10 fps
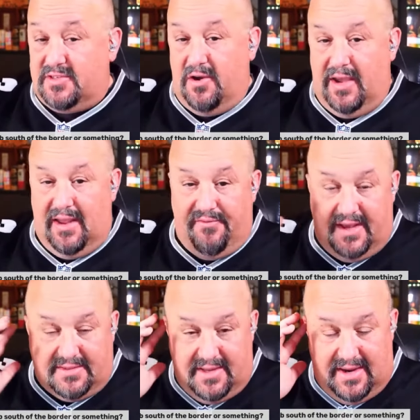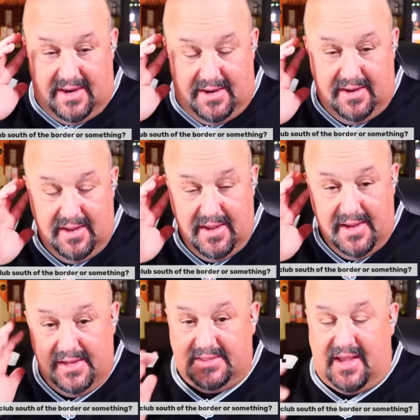So he invested in it
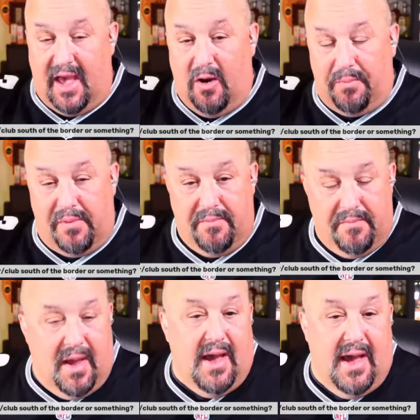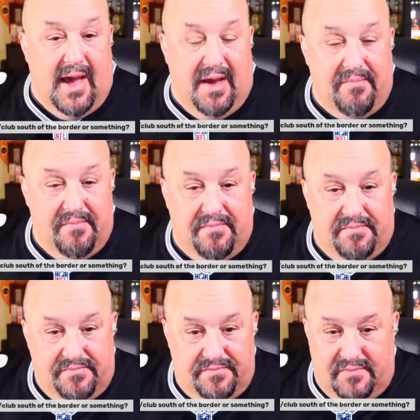to help them
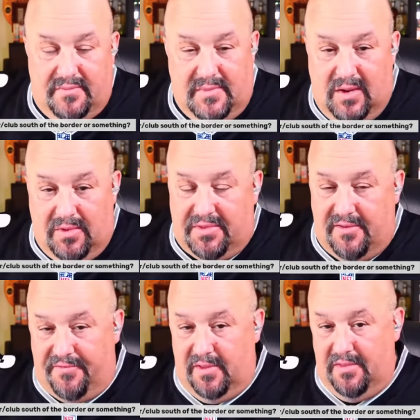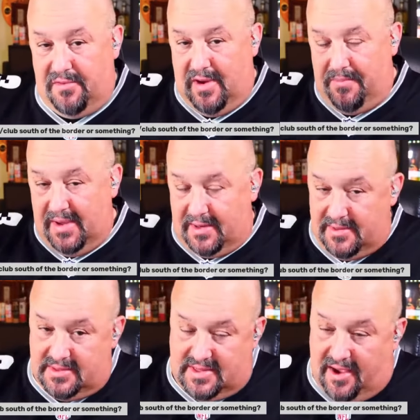with their philanthropic
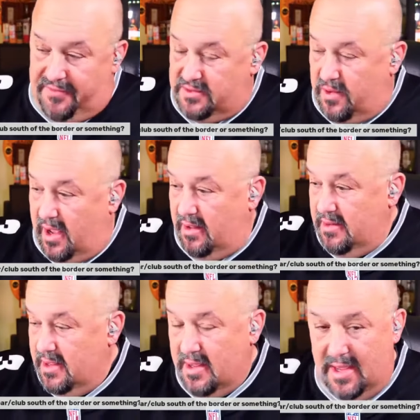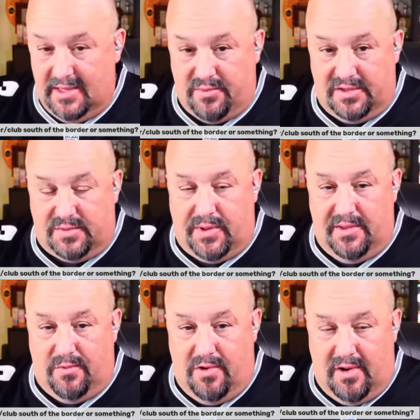stuff as well as
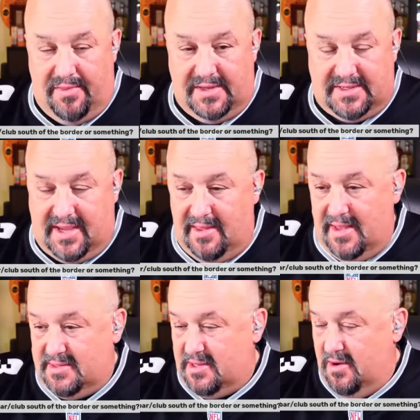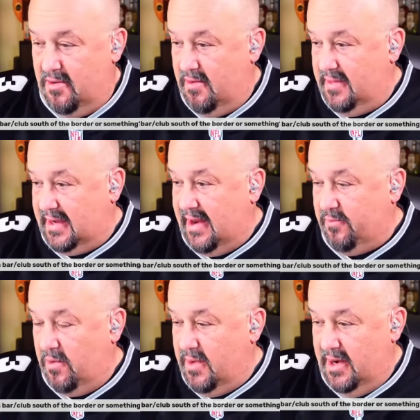spread the word on the tequila. So they can
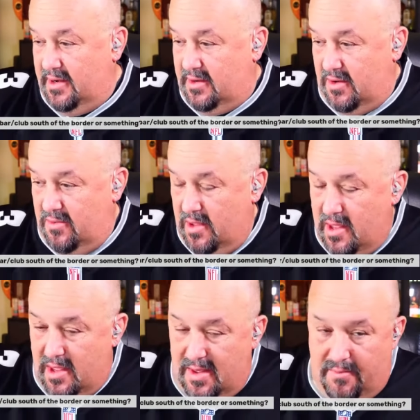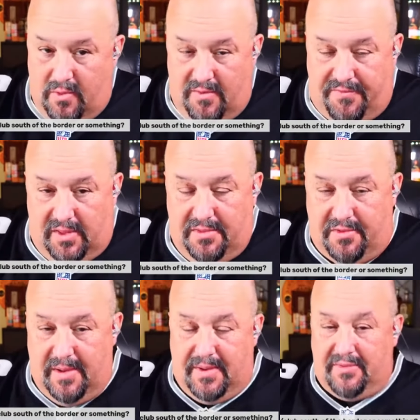have more money to do more
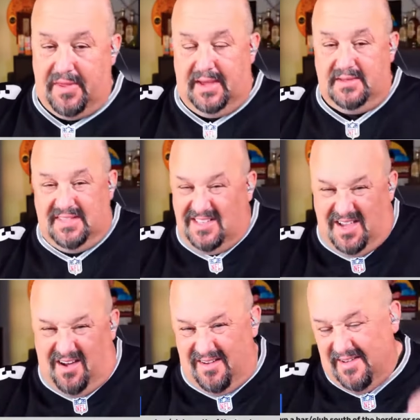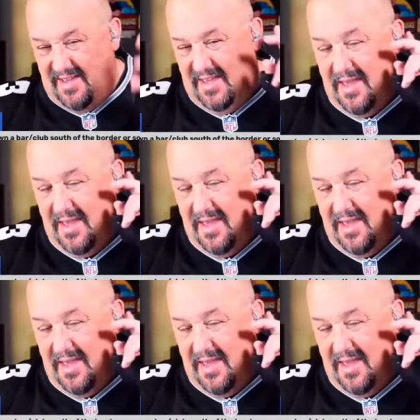philanthropic things. That's all.